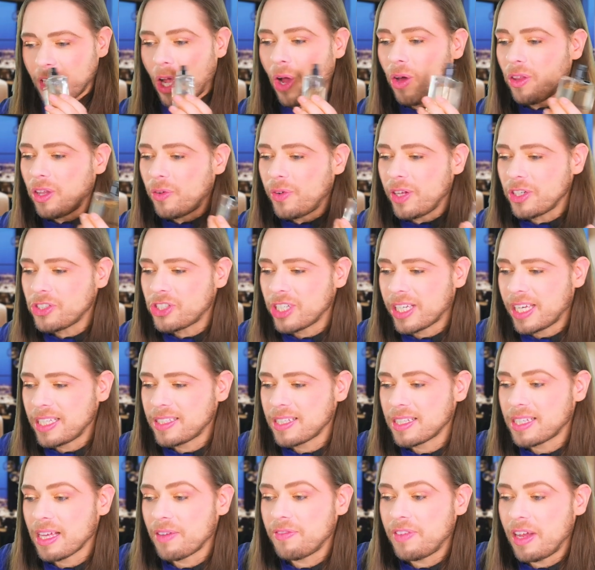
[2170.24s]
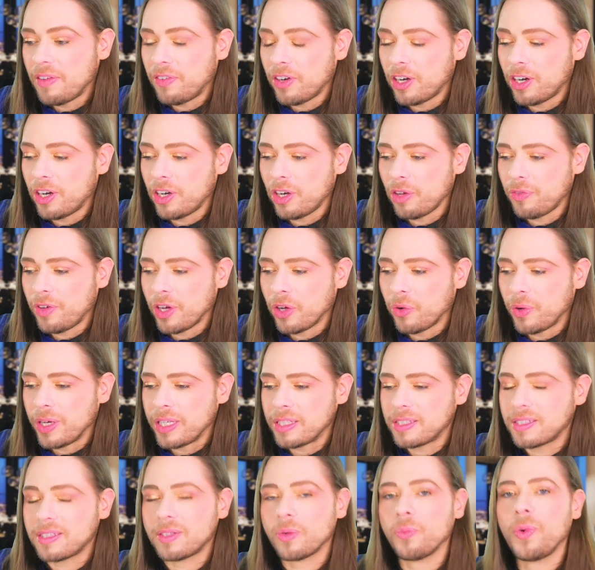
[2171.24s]
Oh, the real Shakin says, I've never heard of
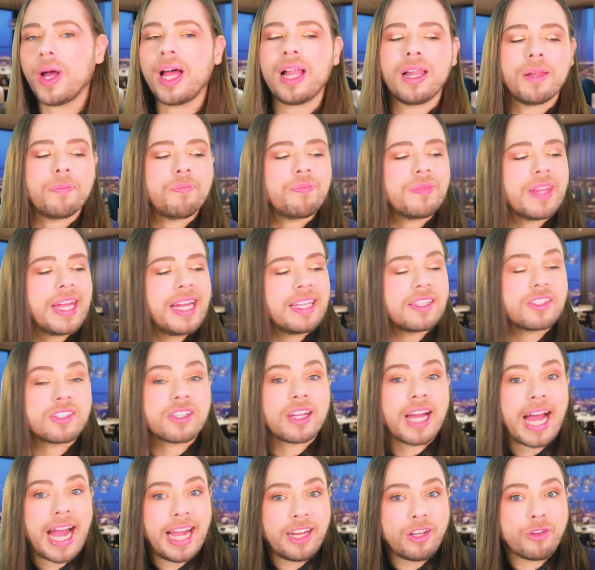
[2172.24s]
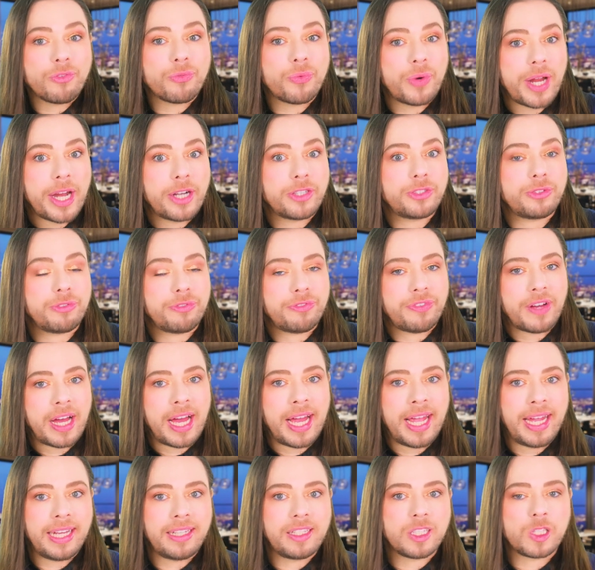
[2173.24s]
egoist. Well, it's kind of rare to
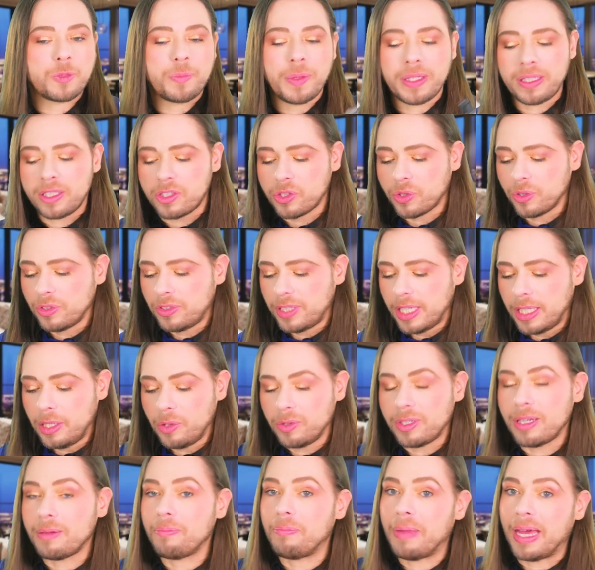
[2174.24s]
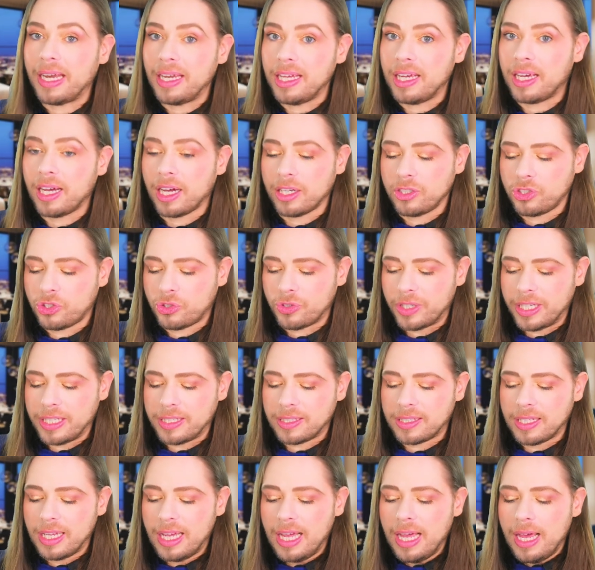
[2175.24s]
find. It's been discontinued in many
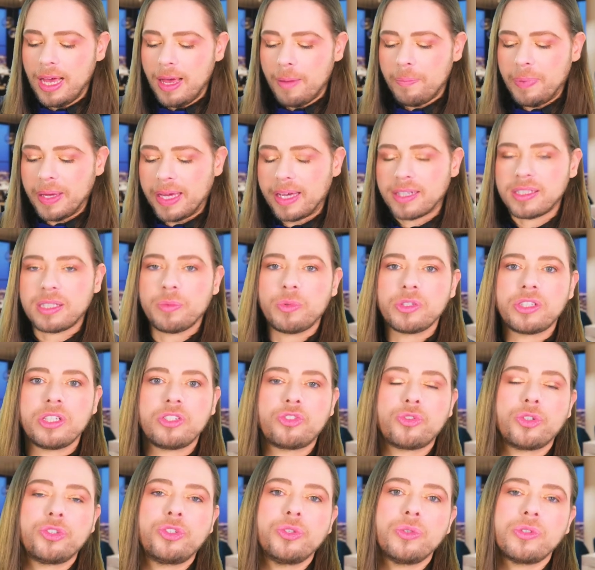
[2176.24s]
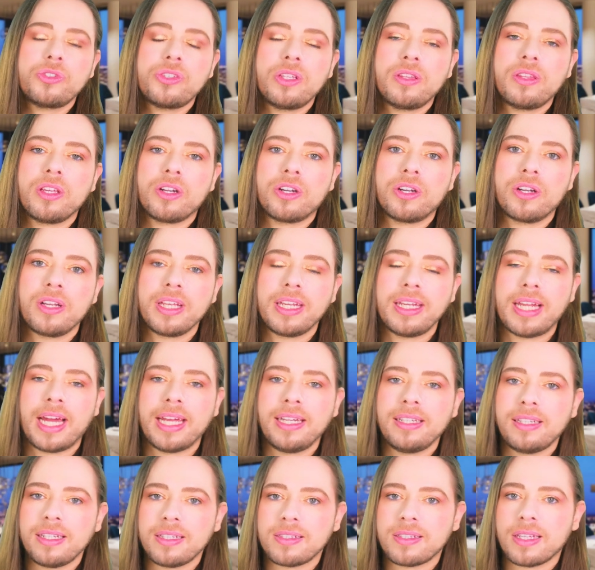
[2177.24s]
countries because it was introduced in the early
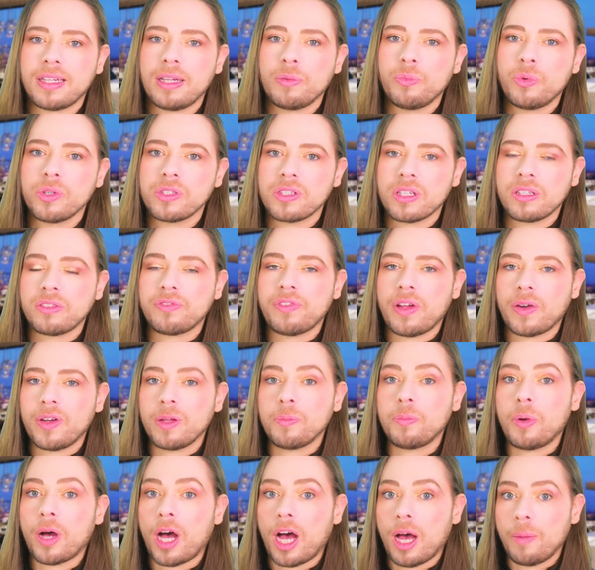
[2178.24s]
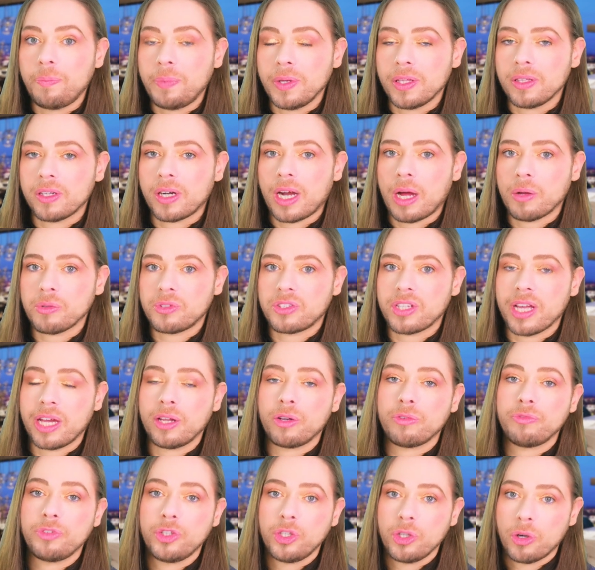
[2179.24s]
90s and it wasn't very popular
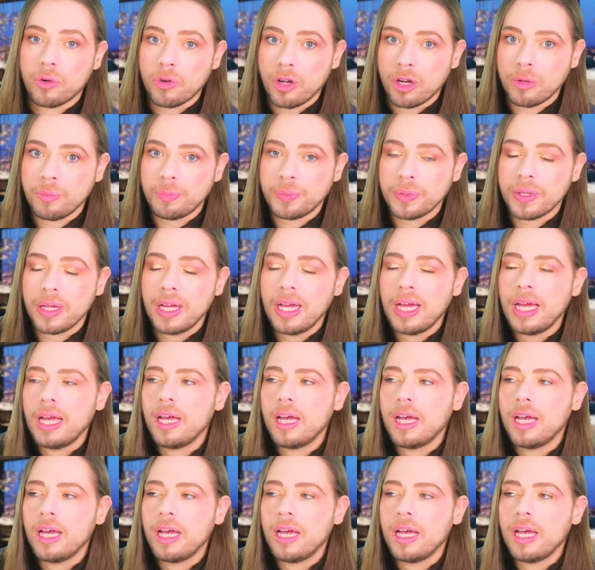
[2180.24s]
outside of Europe.